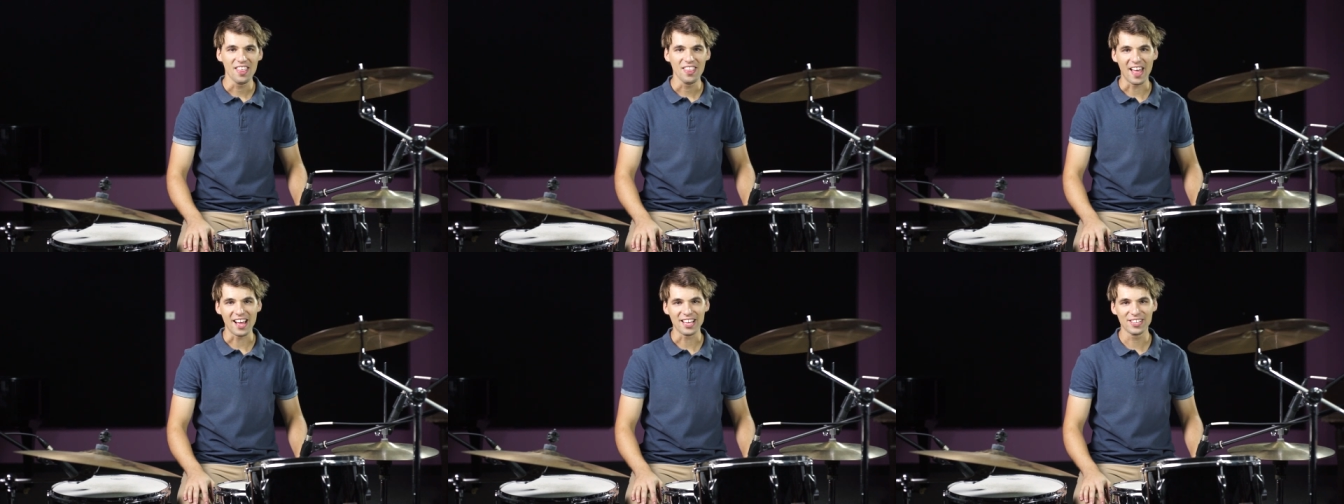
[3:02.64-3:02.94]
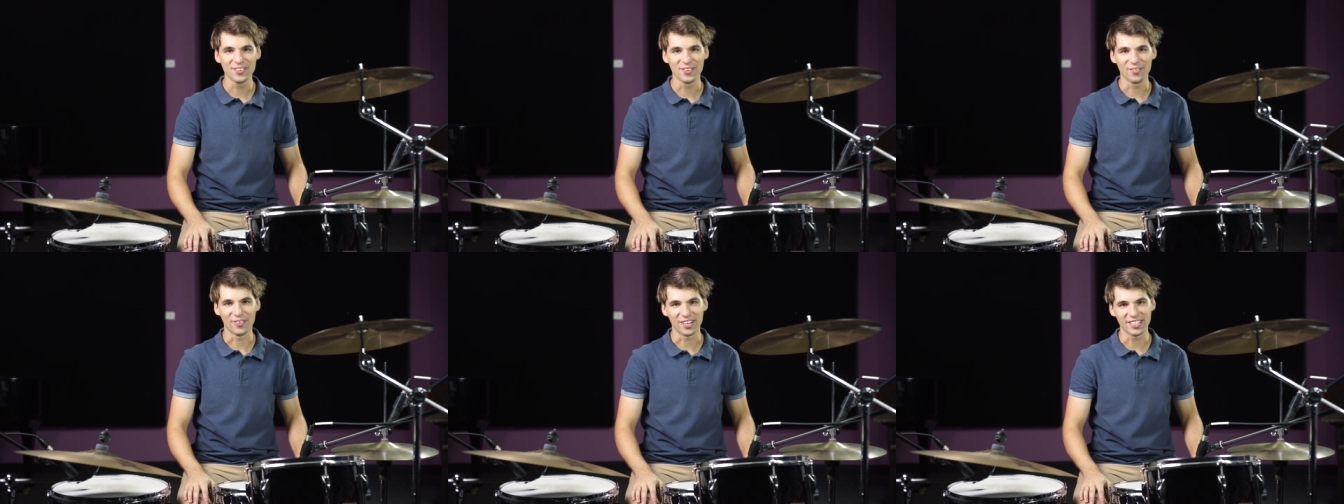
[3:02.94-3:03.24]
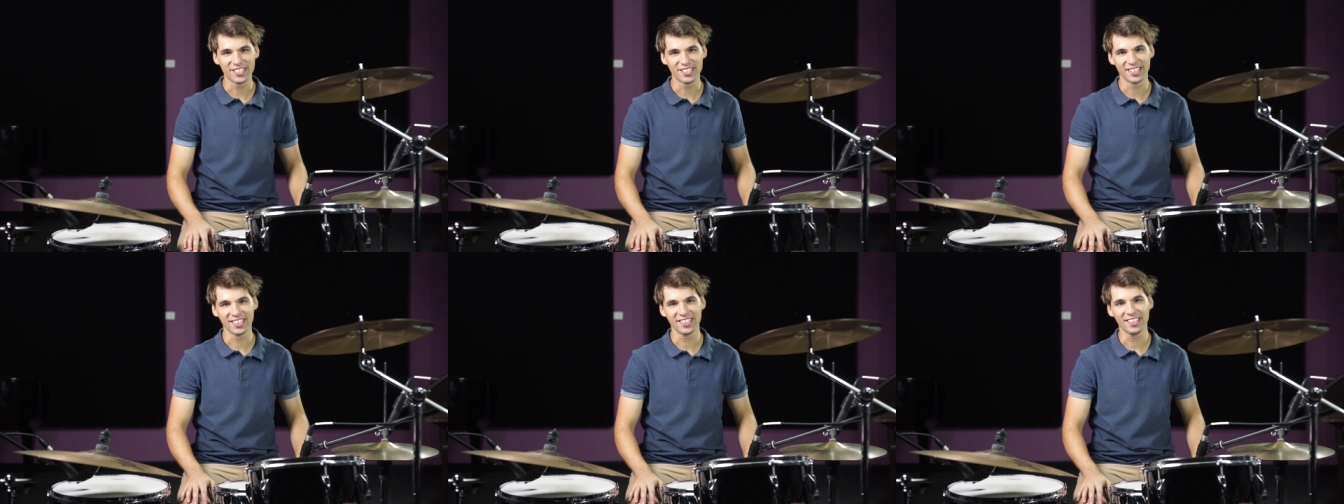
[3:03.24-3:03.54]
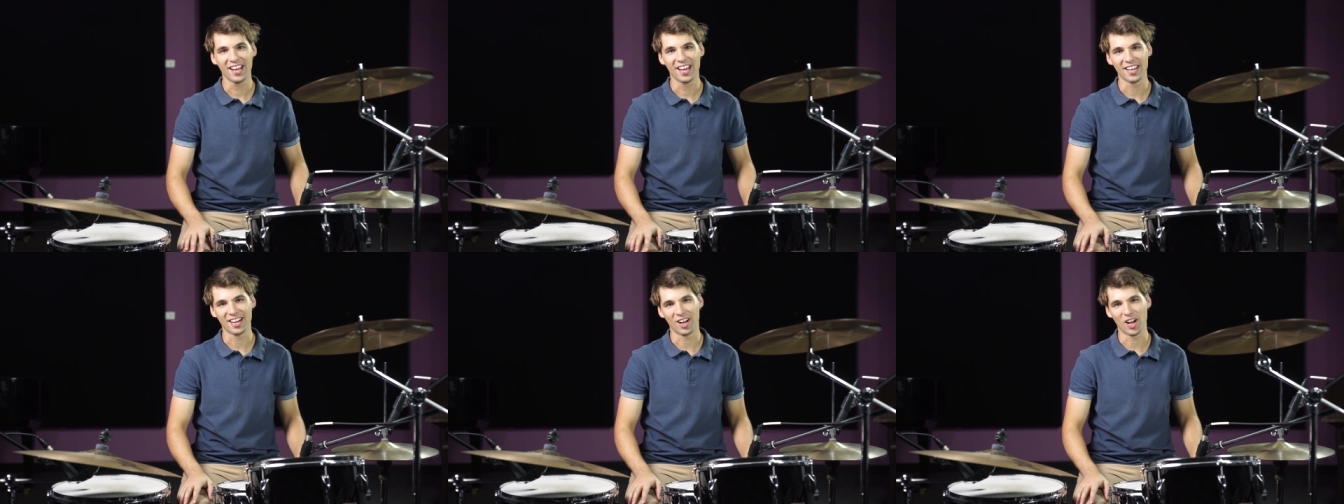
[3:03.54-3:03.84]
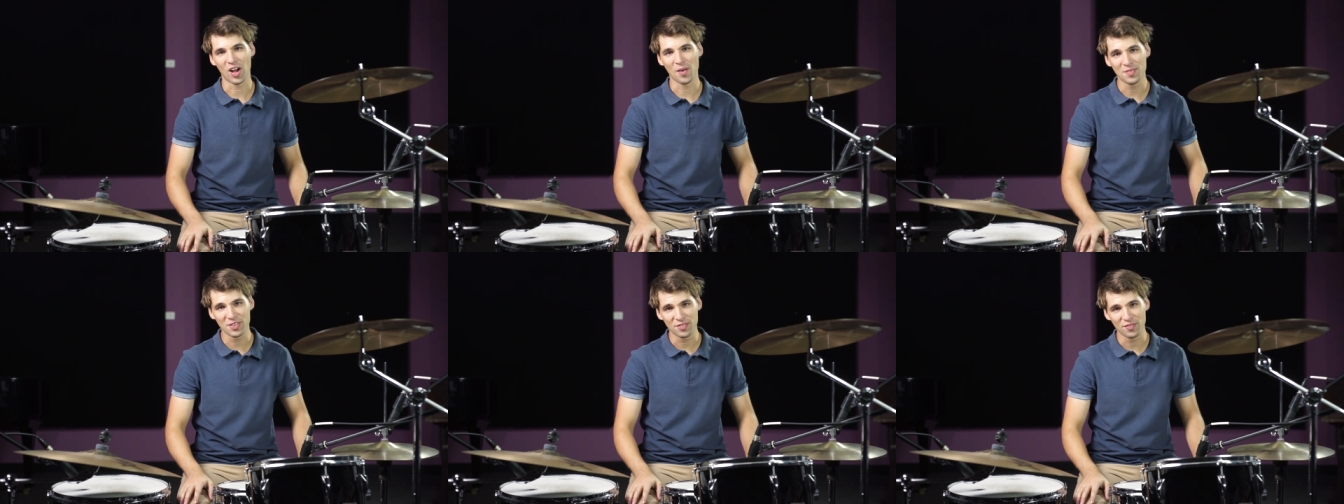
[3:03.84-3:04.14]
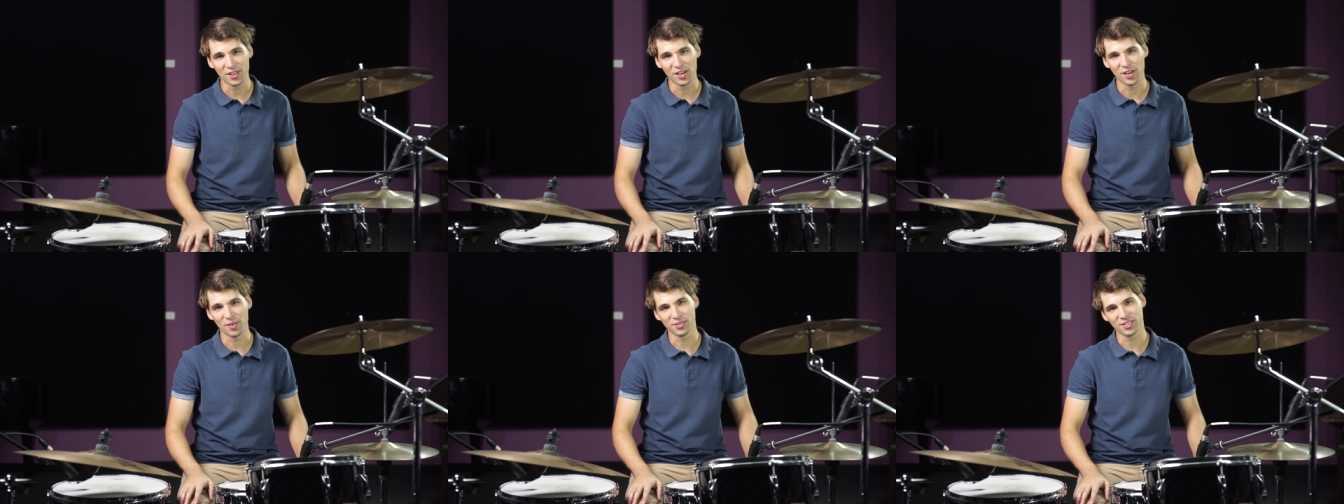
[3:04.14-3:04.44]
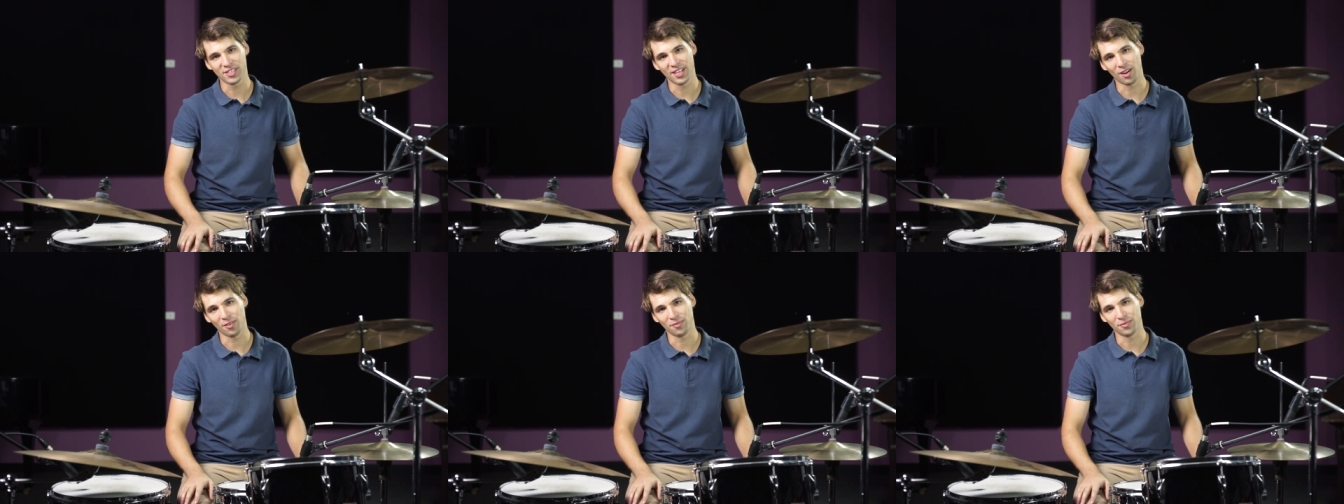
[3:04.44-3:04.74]
Thanks for watching and I hope this video
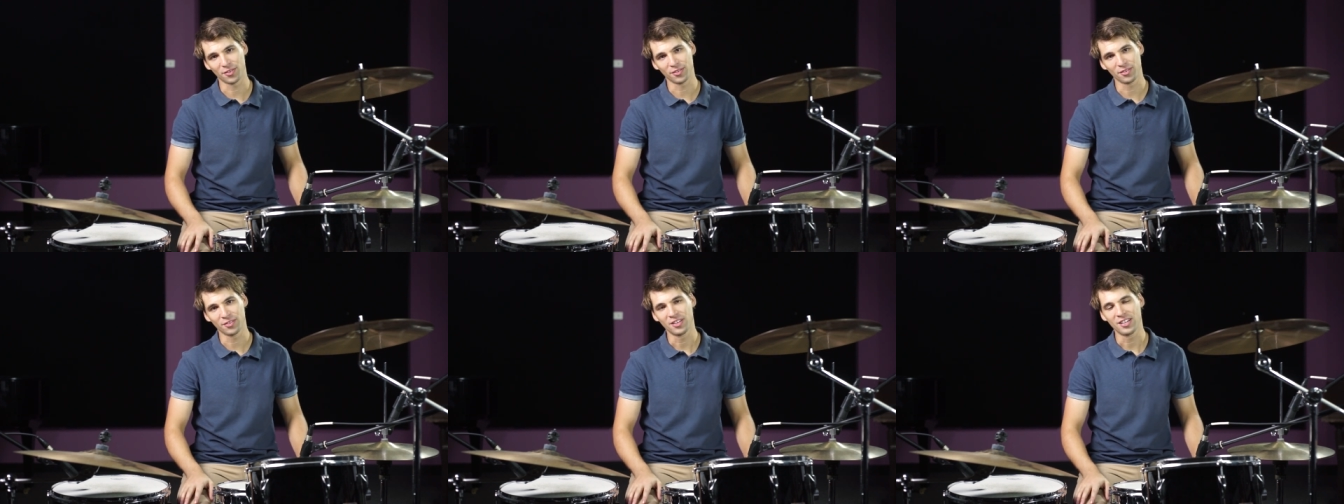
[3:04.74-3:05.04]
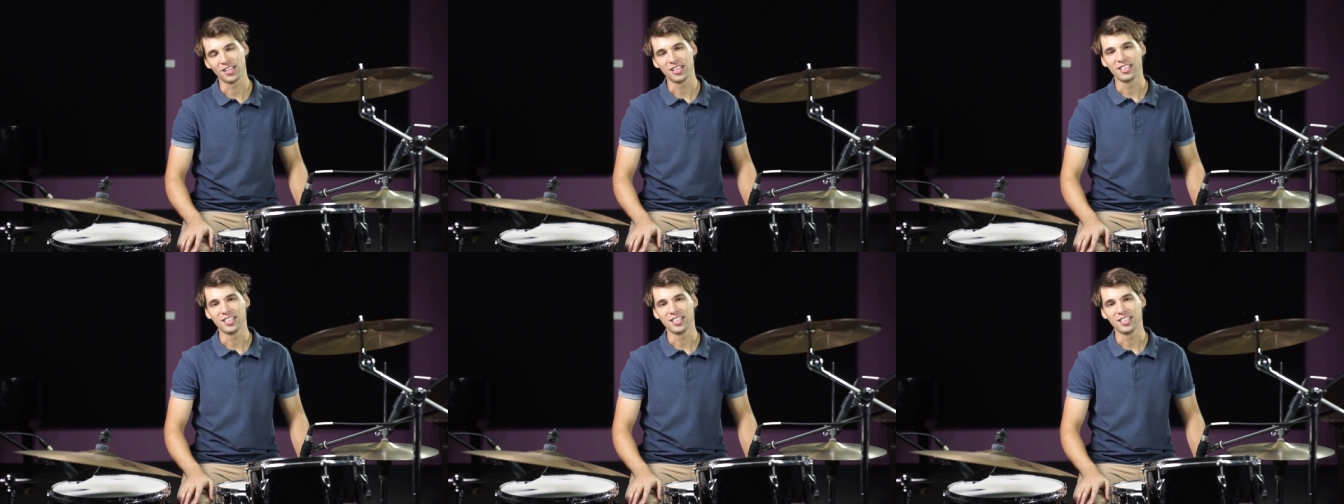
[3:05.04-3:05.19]
was helpful.